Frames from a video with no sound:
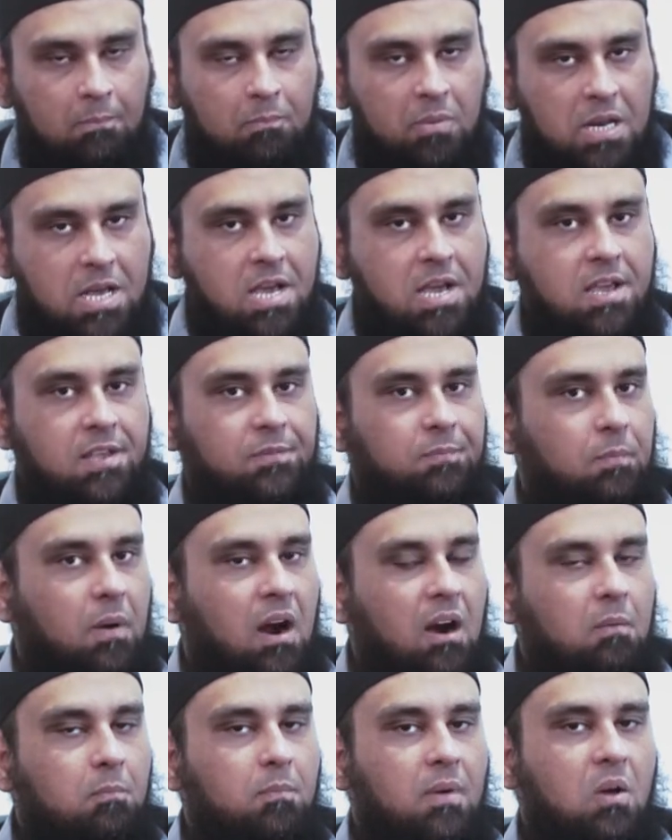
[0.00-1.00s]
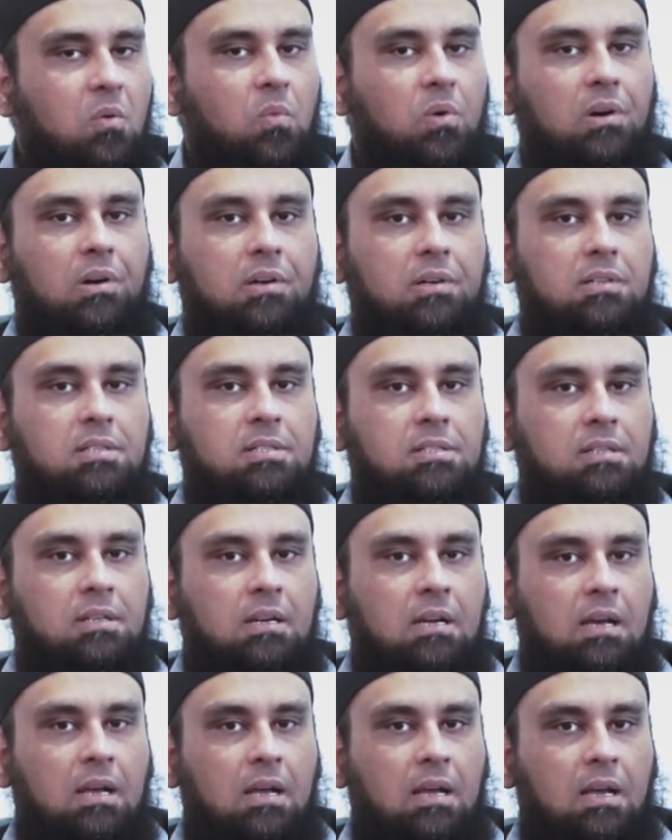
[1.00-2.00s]
Please mark my words.
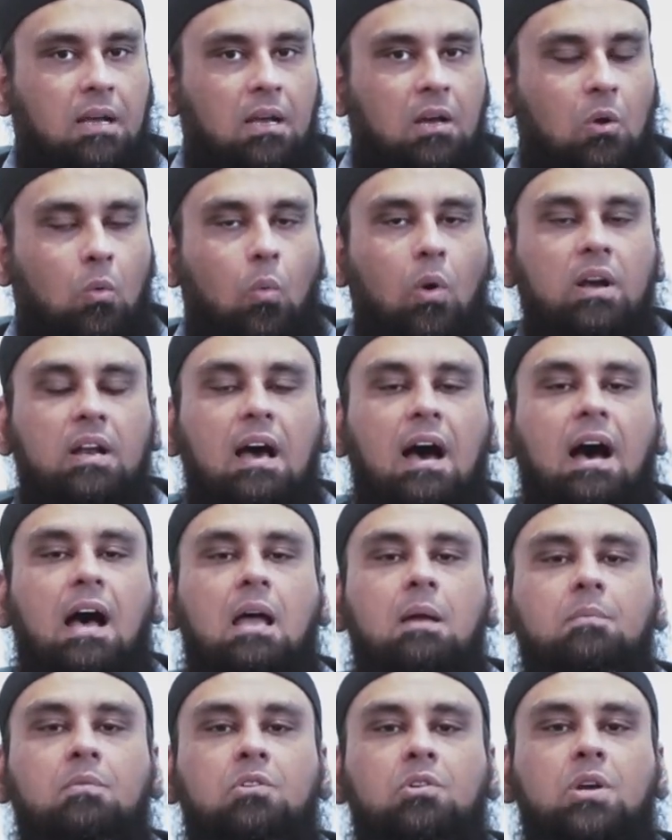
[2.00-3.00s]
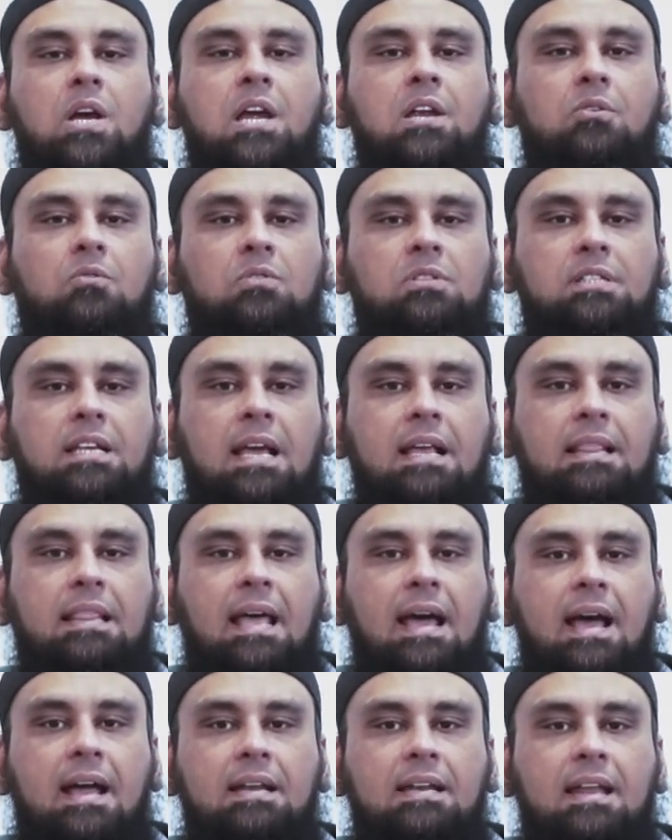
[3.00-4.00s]
What I'm trying to say,
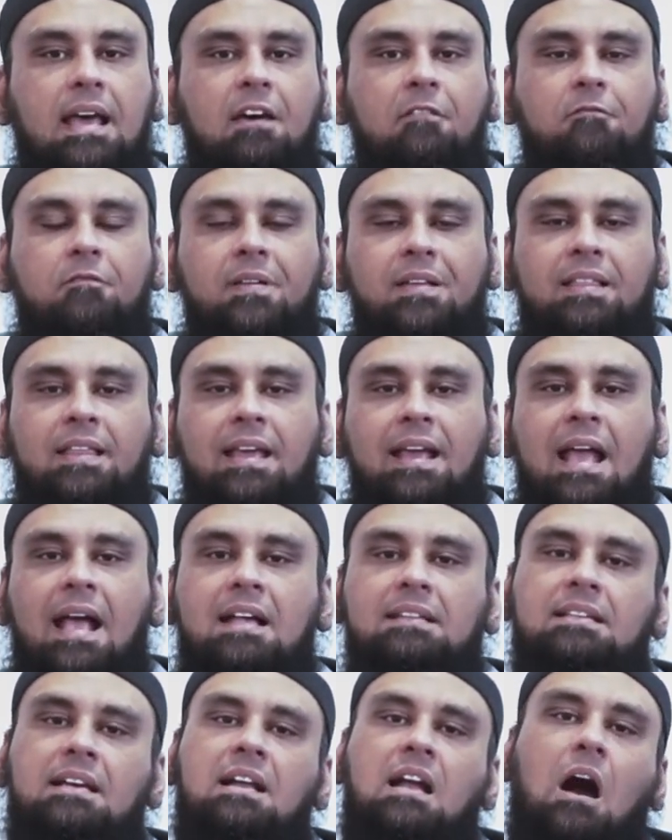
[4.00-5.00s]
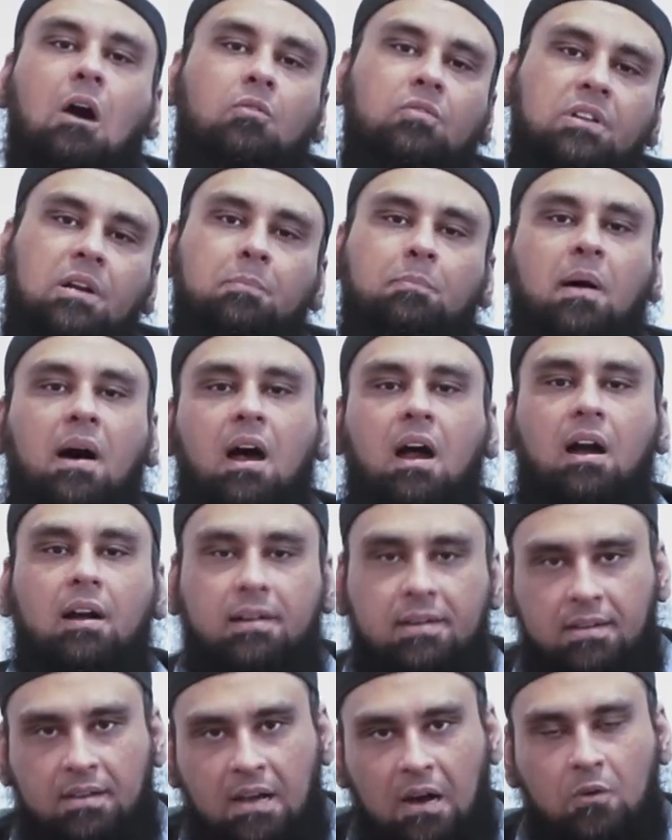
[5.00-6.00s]
that everything has a
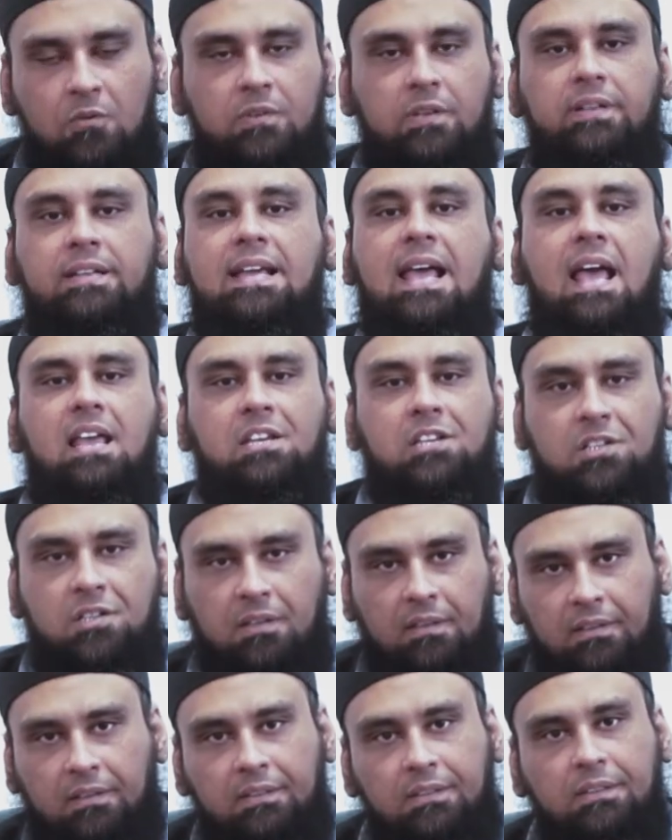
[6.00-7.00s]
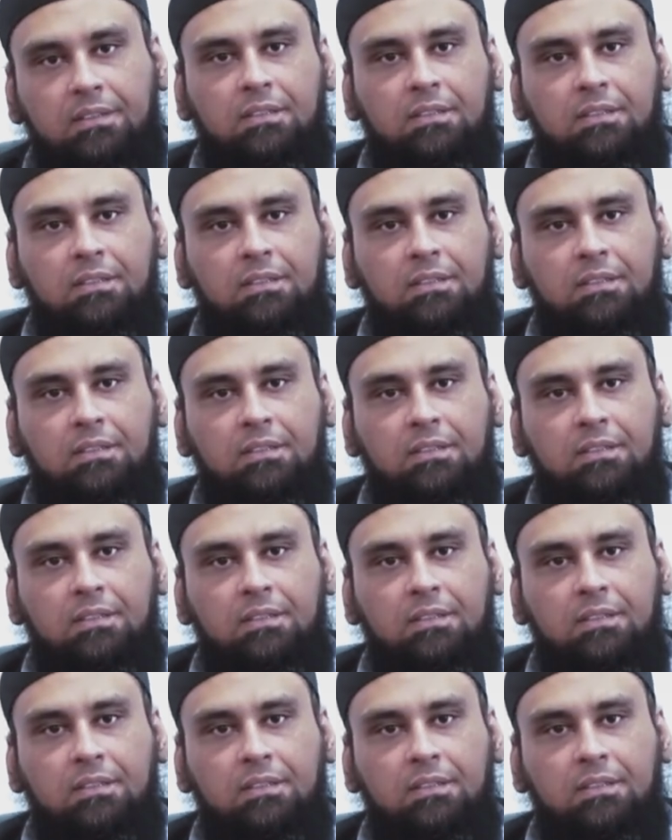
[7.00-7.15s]
counterpart, counter reaction.